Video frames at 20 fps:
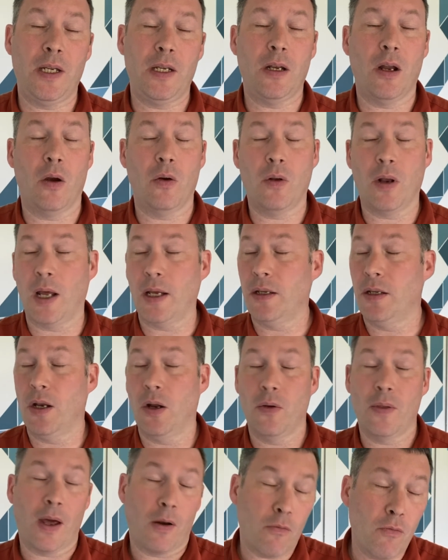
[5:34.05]
you know, like, you
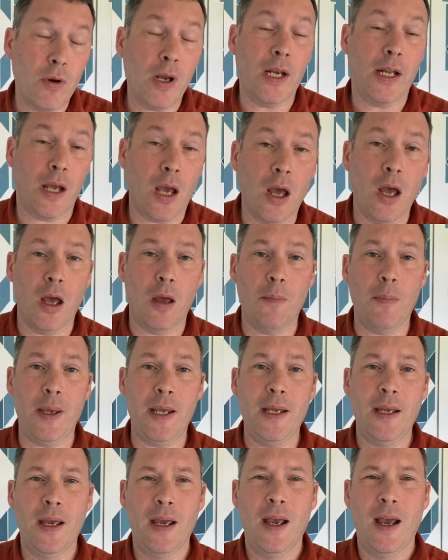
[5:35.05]
know, that really hurt
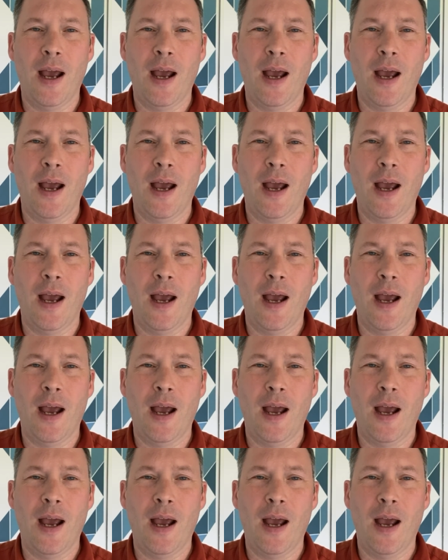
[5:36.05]
me,